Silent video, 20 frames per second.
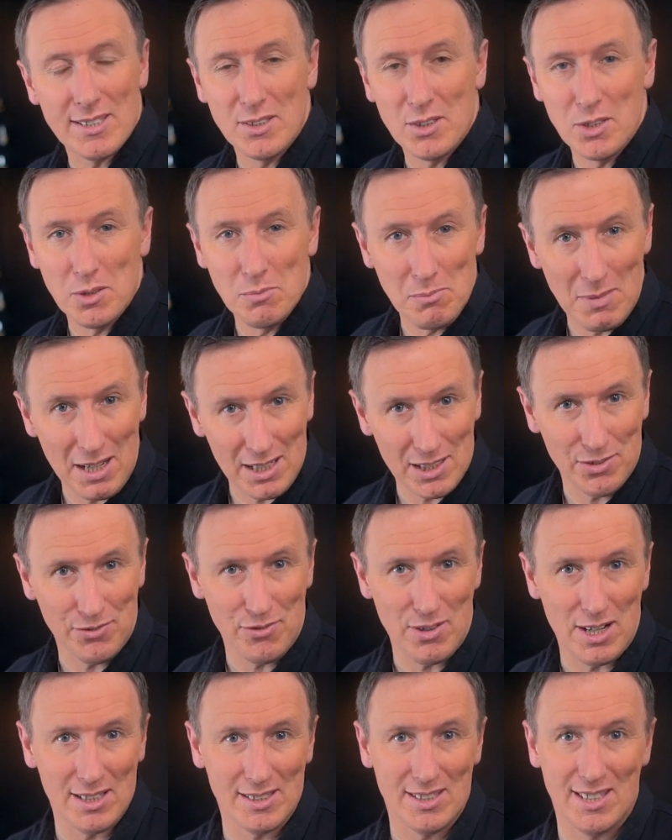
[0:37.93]
to Mags
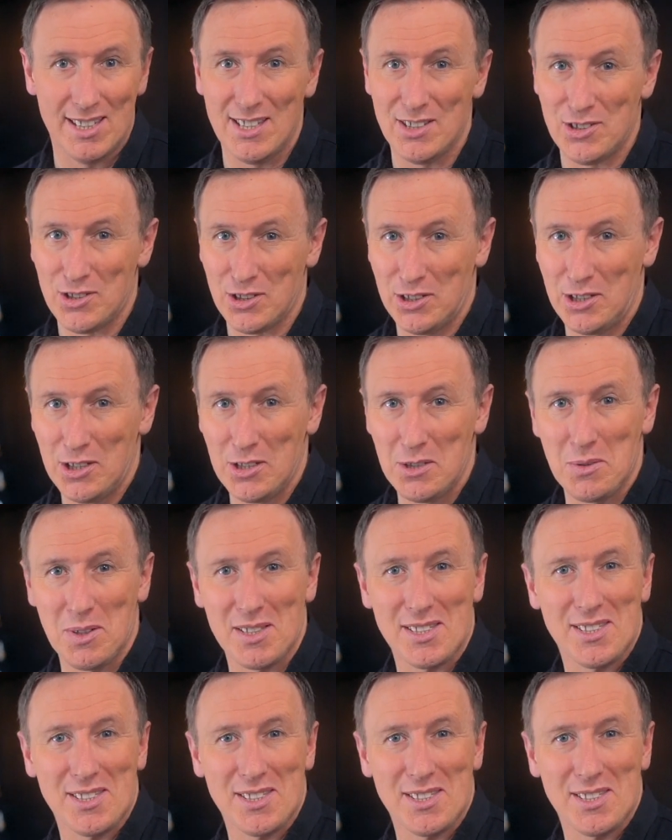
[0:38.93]
Frags H Q,